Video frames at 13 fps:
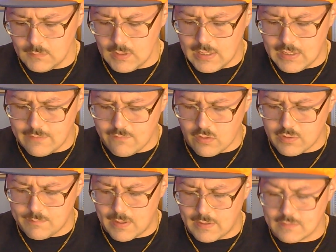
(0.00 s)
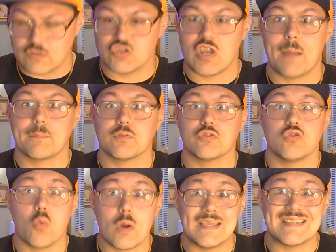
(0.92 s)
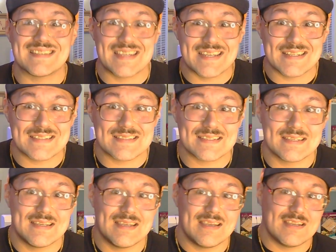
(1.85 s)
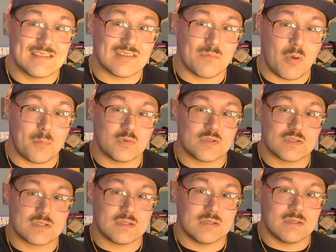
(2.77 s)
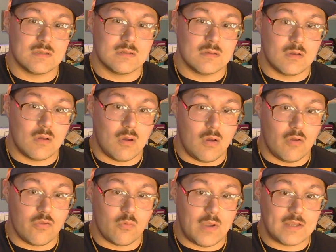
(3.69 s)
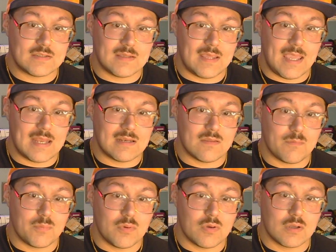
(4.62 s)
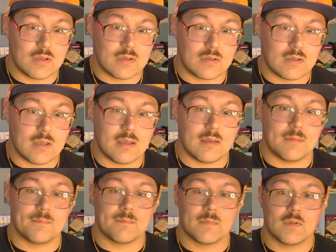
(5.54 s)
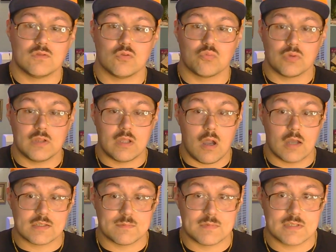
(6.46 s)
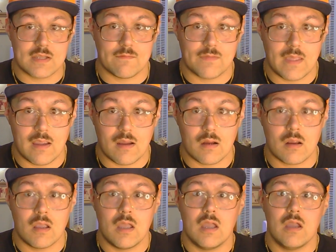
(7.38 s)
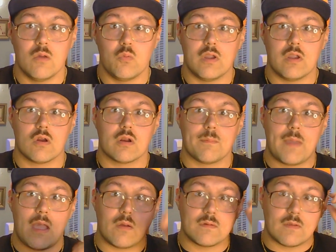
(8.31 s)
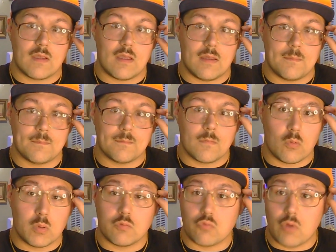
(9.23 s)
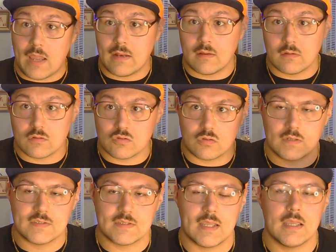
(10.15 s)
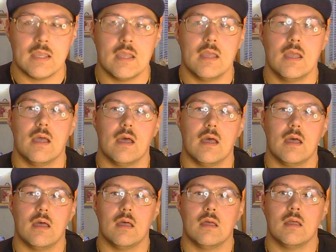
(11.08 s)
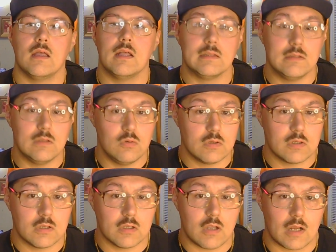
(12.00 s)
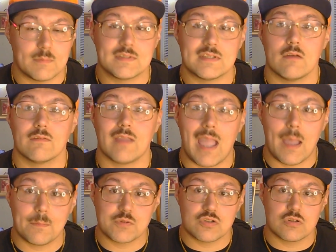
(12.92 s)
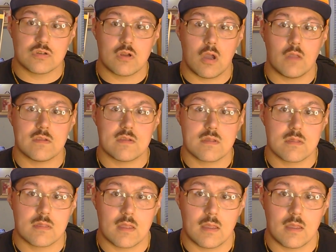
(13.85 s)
and I've already made it to chapter 26, so I'm almost all the way to the end of the book. So really awesome stuff there. We heard about, or we read, should I say, Luke got himself captured on this